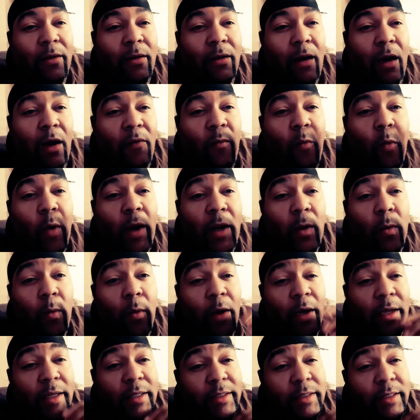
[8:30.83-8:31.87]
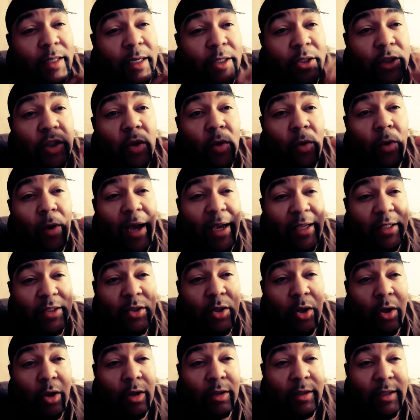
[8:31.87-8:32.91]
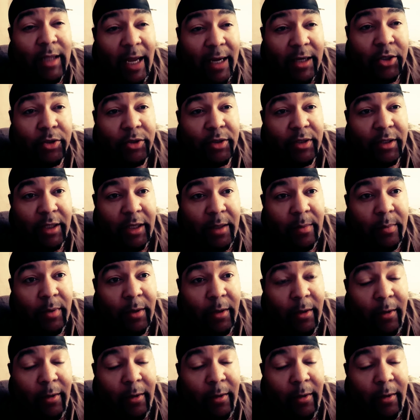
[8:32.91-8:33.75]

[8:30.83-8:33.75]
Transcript: of what it was until I saw Dr. Sleep.